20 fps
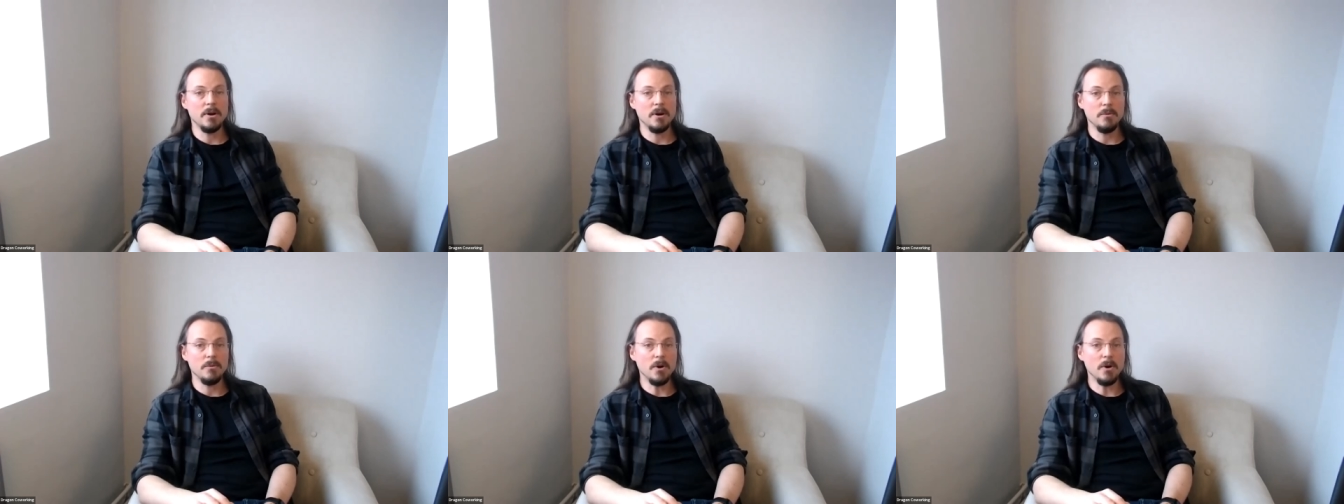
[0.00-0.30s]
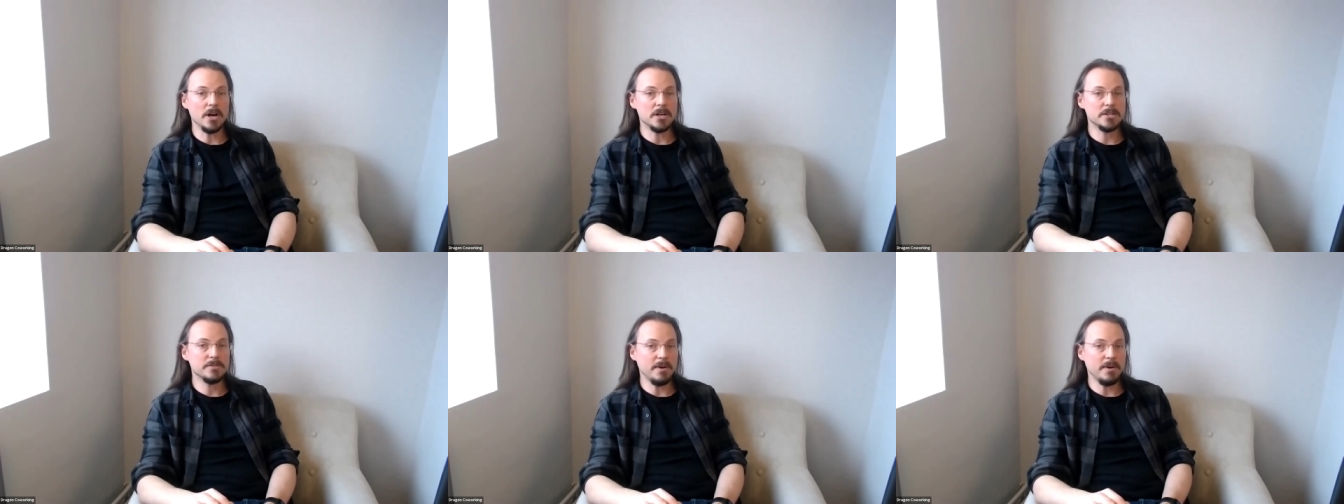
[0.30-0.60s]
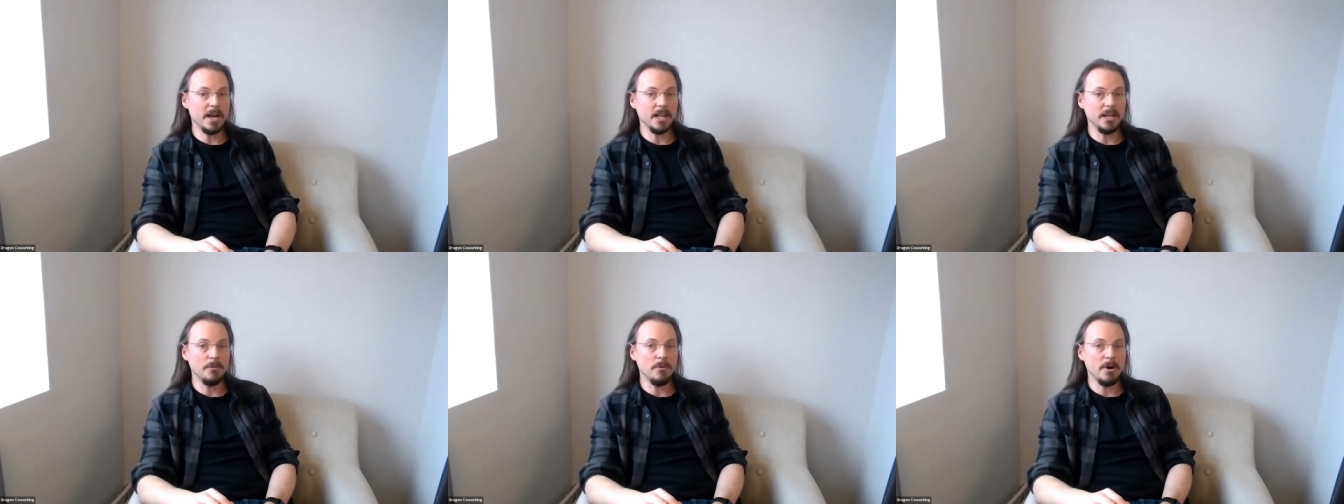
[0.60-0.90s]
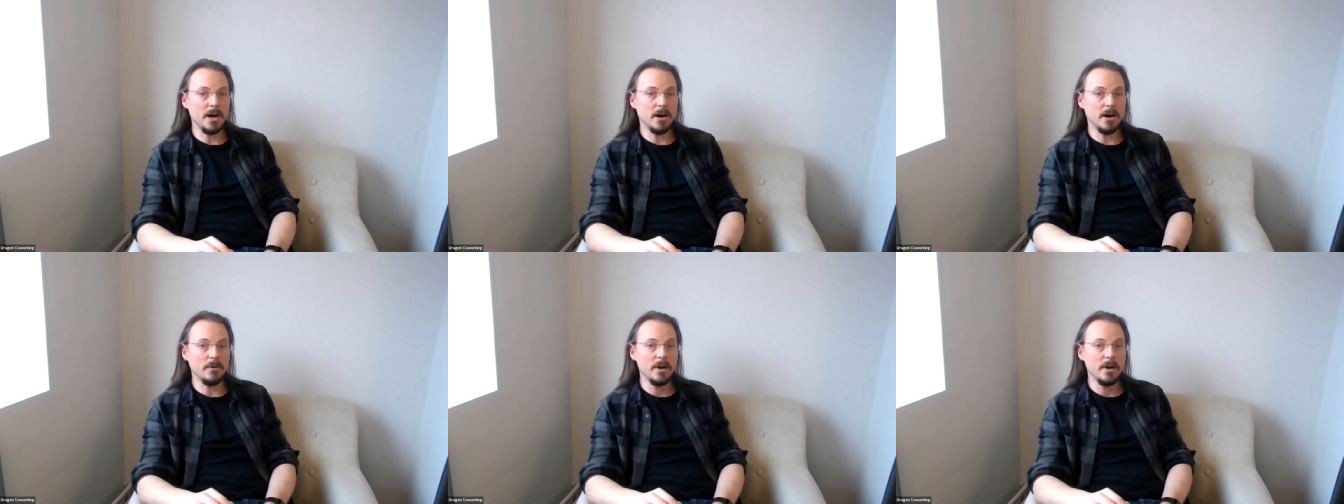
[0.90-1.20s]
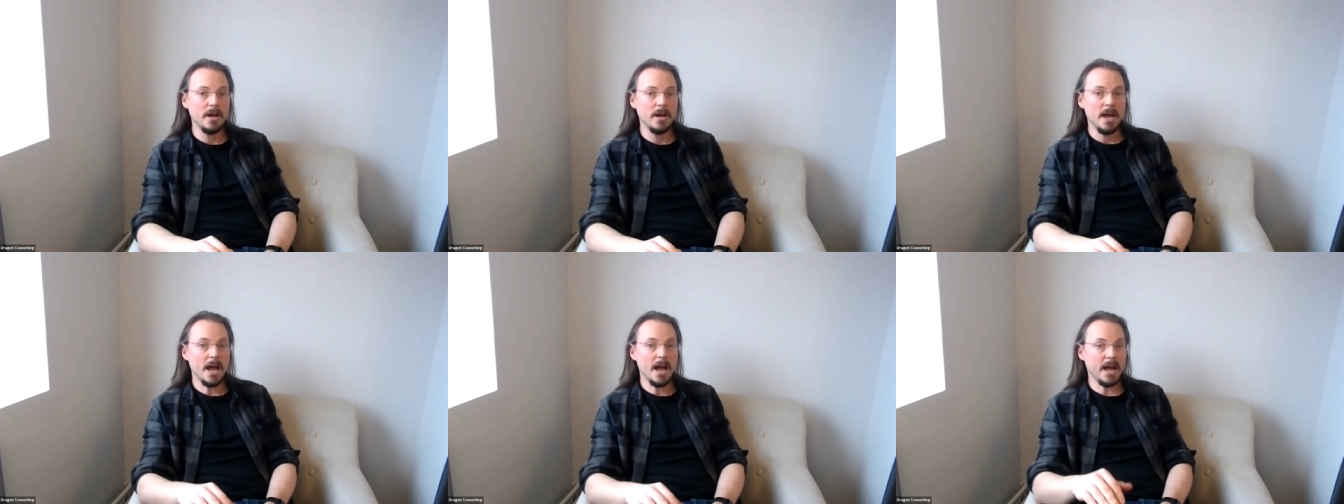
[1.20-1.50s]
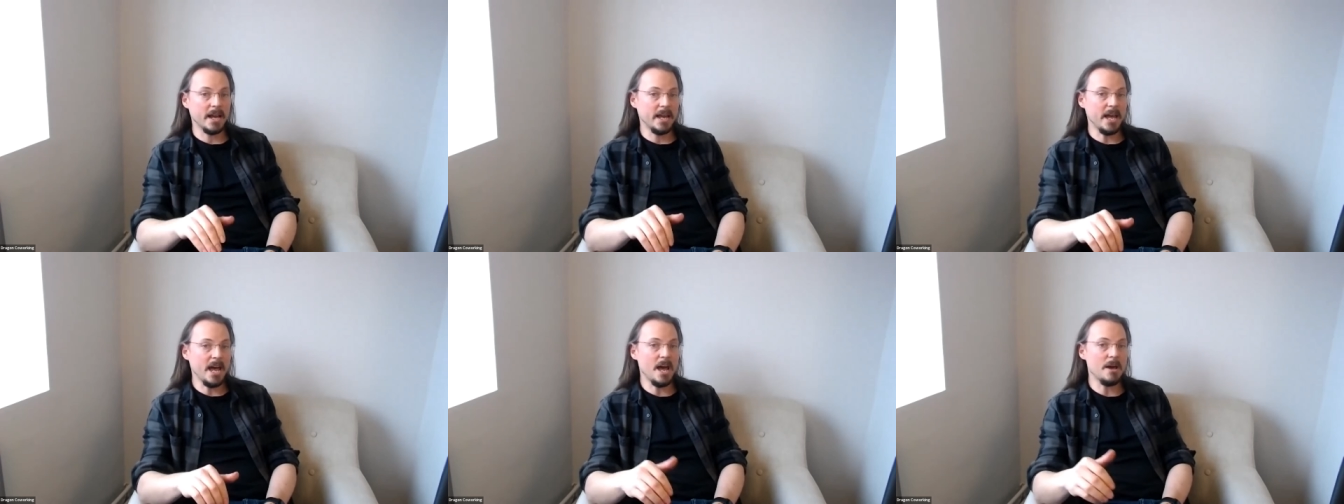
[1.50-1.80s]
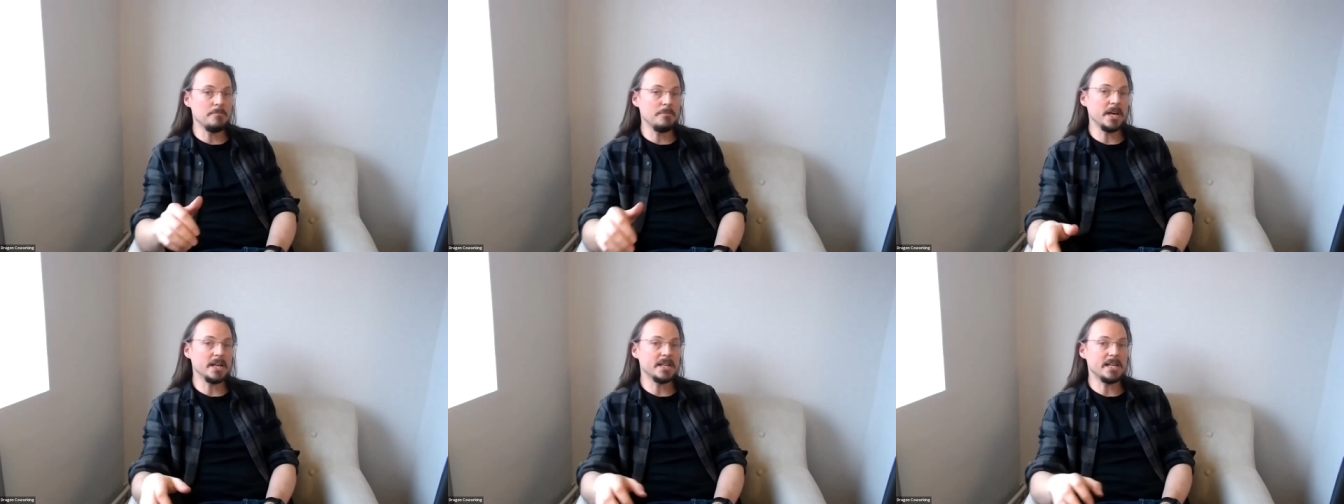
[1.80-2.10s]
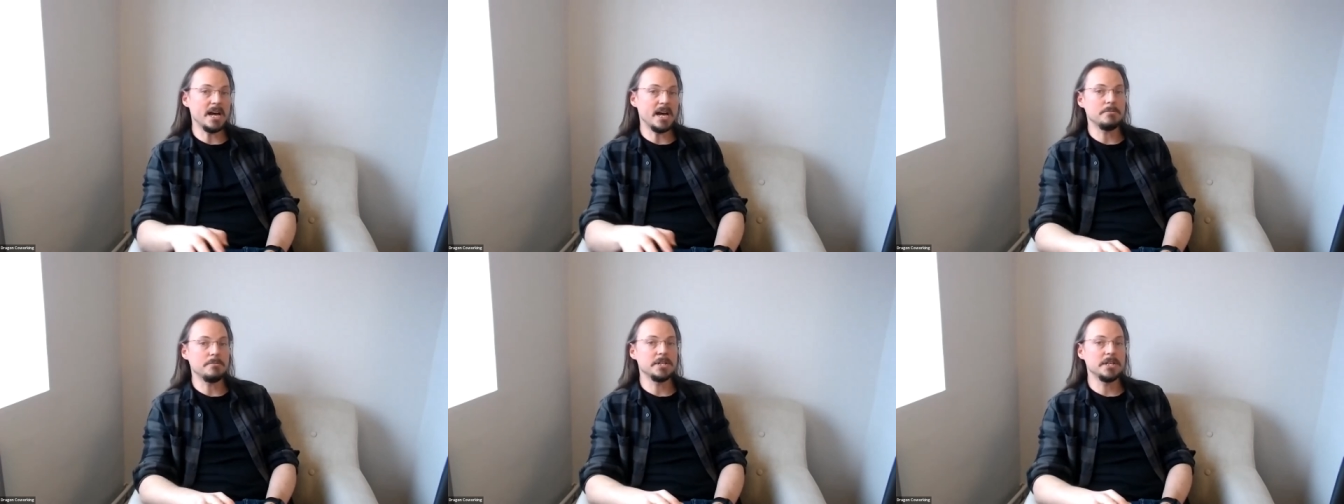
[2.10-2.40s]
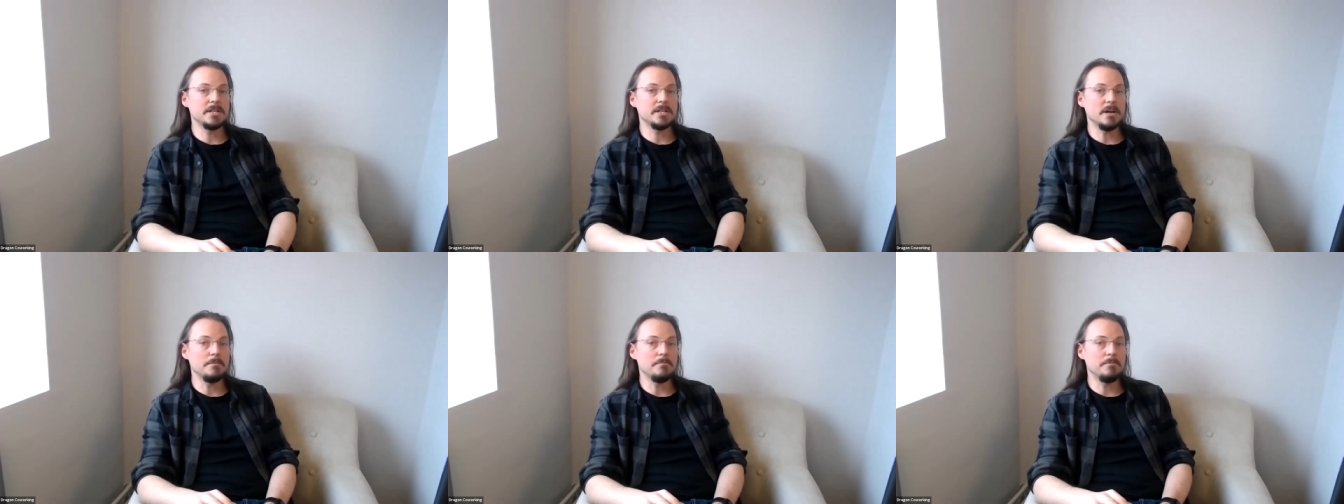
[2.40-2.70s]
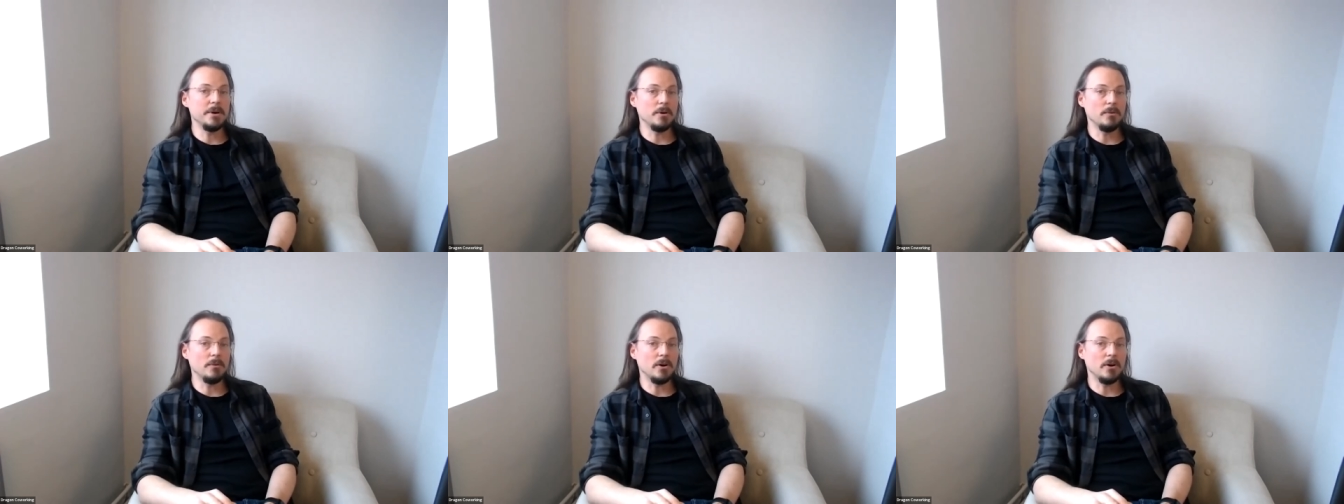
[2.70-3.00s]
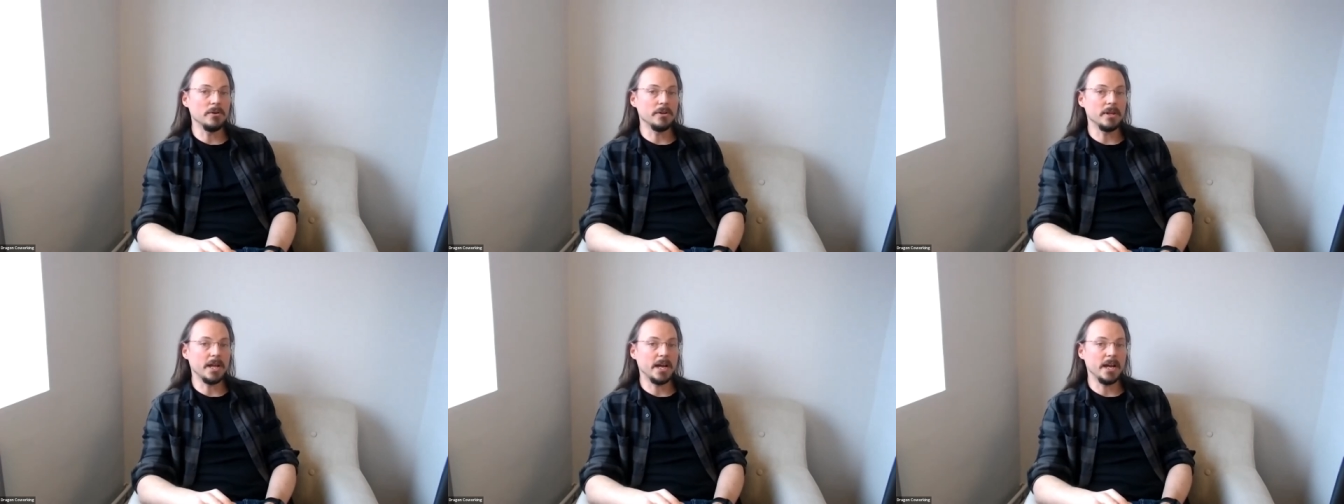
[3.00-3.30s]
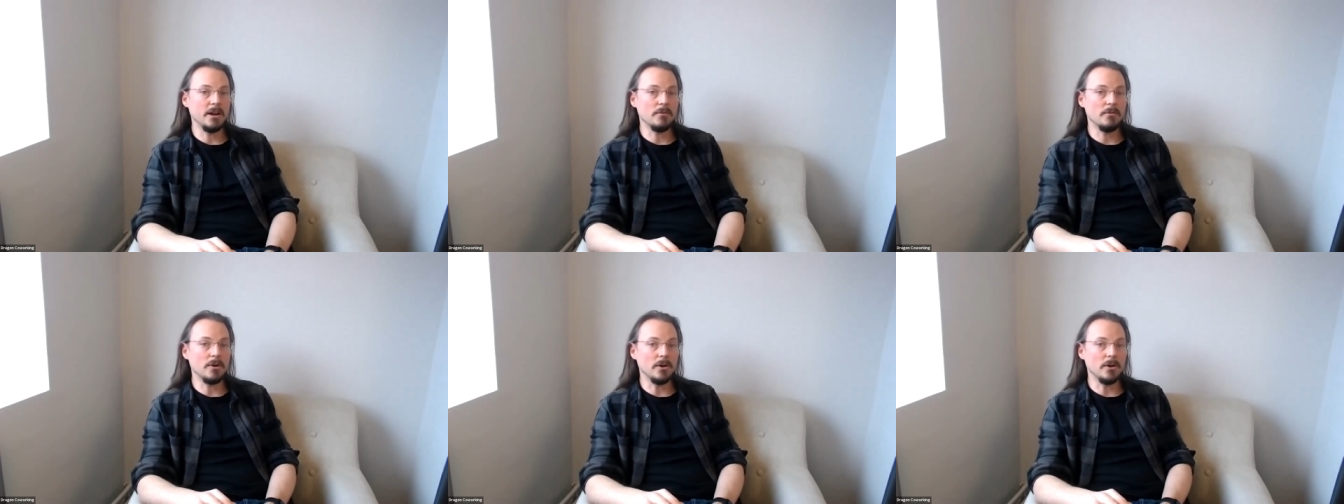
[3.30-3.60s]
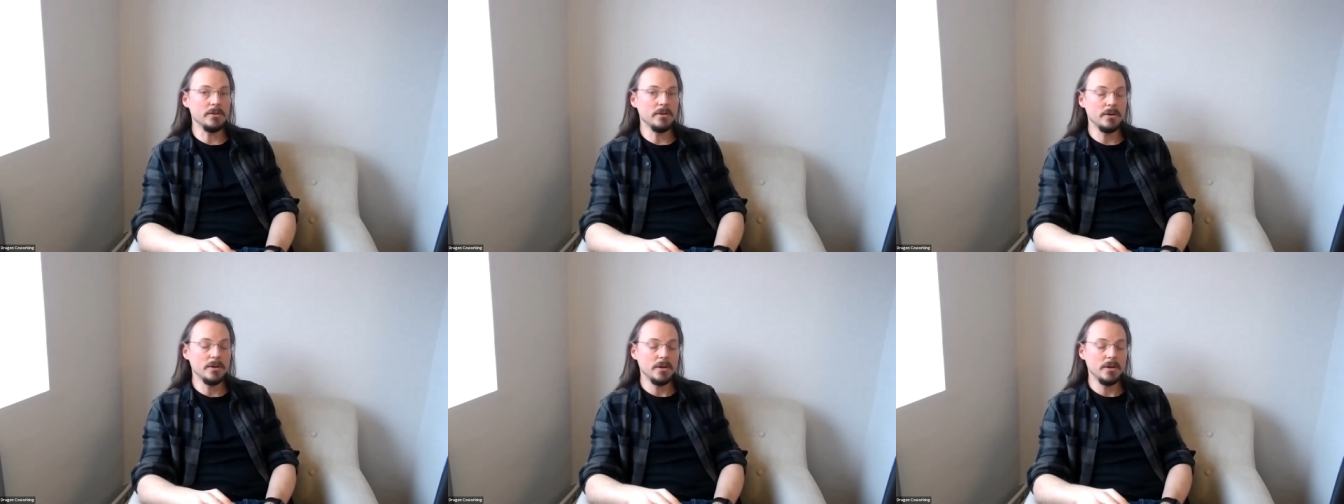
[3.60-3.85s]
works fairly well, and can be adapted and built on later on.